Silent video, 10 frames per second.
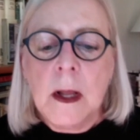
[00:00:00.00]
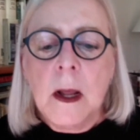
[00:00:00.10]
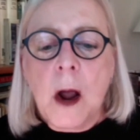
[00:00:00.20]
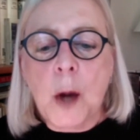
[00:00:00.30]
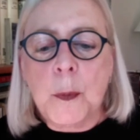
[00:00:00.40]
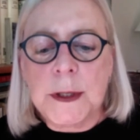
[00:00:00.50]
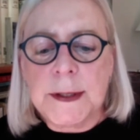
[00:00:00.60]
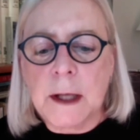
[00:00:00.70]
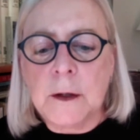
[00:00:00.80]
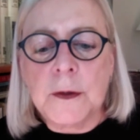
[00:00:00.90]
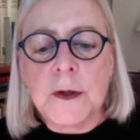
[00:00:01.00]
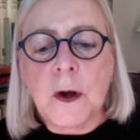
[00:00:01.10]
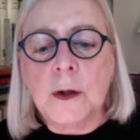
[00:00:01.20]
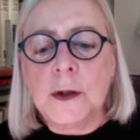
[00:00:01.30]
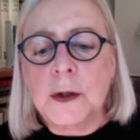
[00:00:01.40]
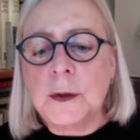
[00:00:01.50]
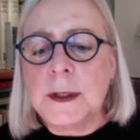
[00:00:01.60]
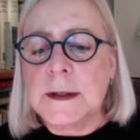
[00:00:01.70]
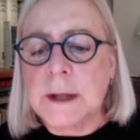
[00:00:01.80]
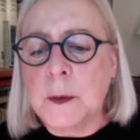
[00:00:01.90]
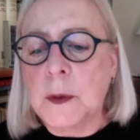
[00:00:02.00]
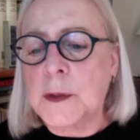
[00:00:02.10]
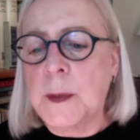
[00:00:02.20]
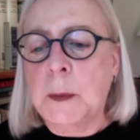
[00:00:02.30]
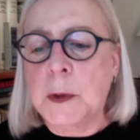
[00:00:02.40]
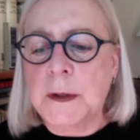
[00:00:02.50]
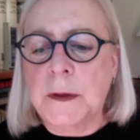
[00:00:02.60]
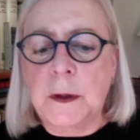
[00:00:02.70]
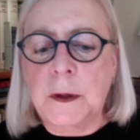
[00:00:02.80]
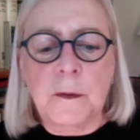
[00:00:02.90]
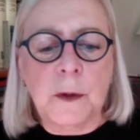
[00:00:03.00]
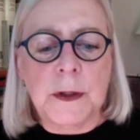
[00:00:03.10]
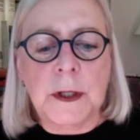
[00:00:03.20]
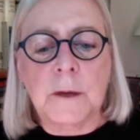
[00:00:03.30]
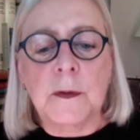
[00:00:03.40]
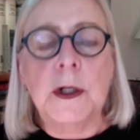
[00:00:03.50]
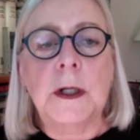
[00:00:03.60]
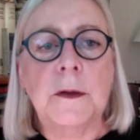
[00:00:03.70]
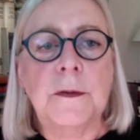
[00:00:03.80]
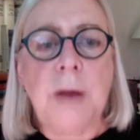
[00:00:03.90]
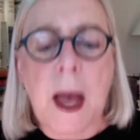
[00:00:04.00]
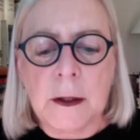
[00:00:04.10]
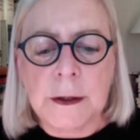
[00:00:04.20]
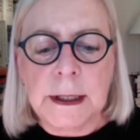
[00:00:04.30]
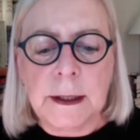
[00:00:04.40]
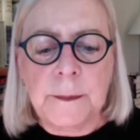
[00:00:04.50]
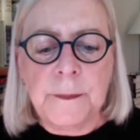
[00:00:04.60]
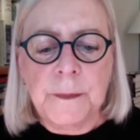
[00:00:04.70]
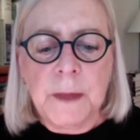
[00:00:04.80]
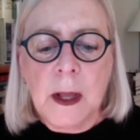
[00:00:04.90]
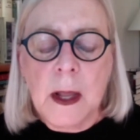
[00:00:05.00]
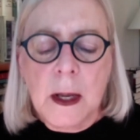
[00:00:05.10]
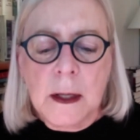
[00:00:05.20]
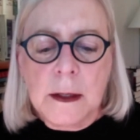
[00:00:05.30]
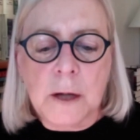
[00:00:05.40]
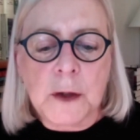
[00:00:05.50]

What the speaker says: Our presenters are 2 distinguished members of the University of Virginia faculty. Dr.